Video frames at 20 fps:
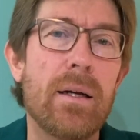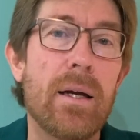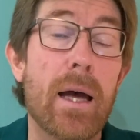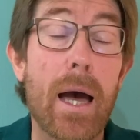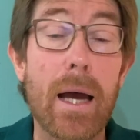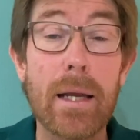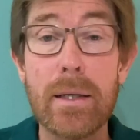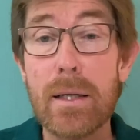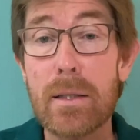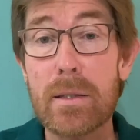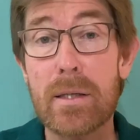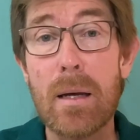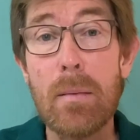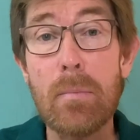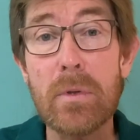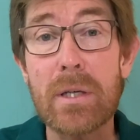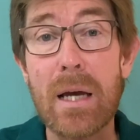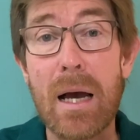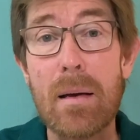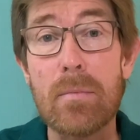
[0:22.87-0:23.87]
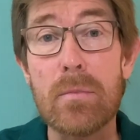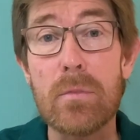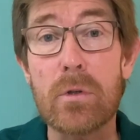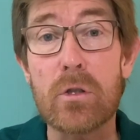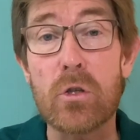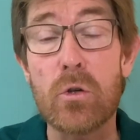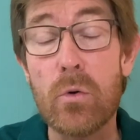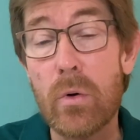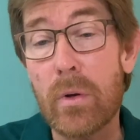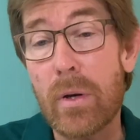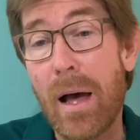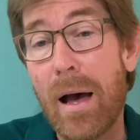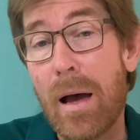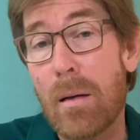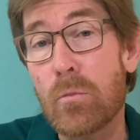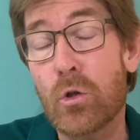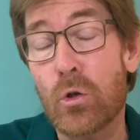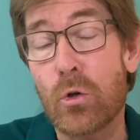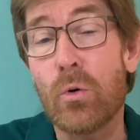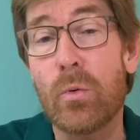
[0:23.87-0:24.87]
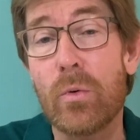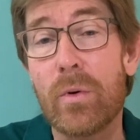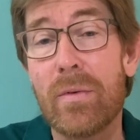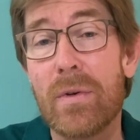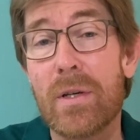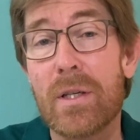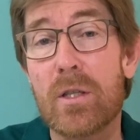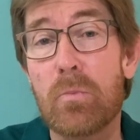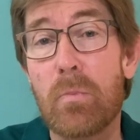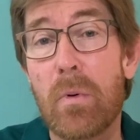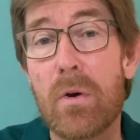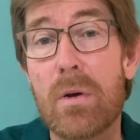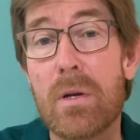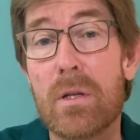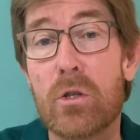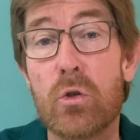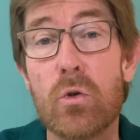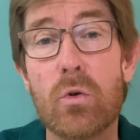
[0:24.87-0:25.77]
And yet sometimes you and I, I'm sure we've experienced,